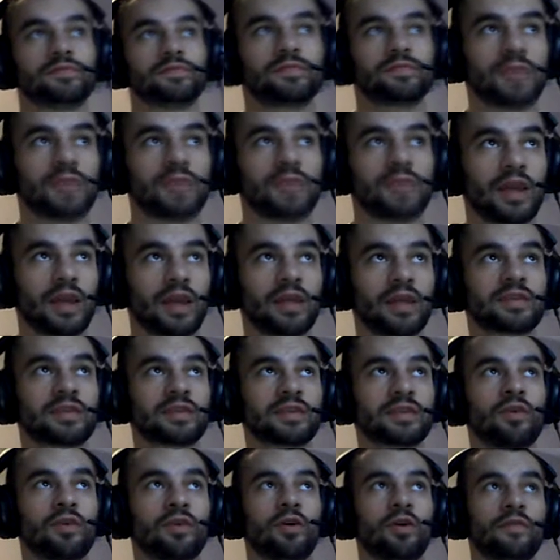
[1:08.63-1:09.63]
Now let's
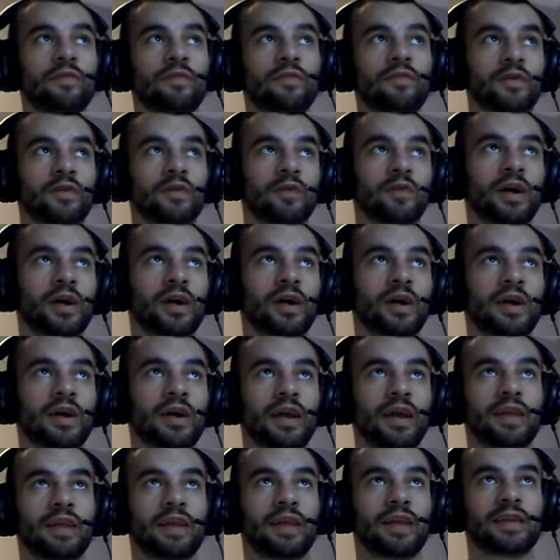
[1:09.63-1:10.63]
go over what
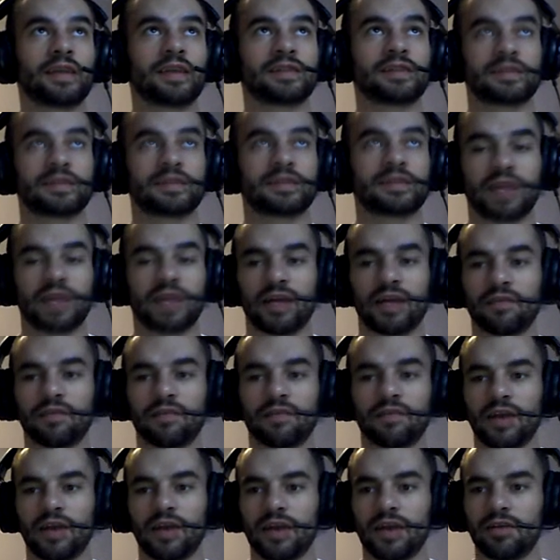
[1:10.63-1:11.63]
this is saying
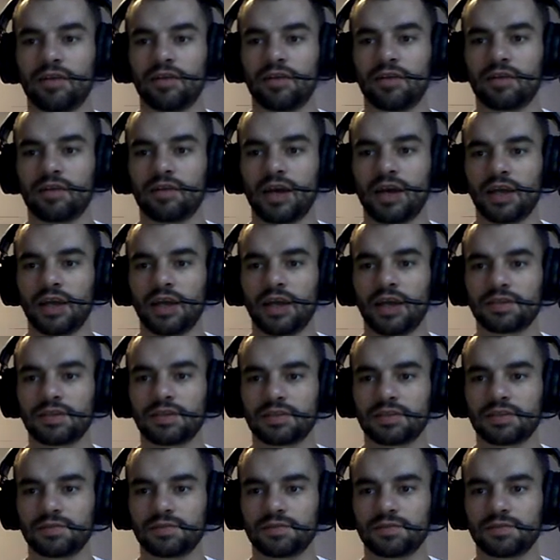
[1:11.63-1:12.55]
right here, guys.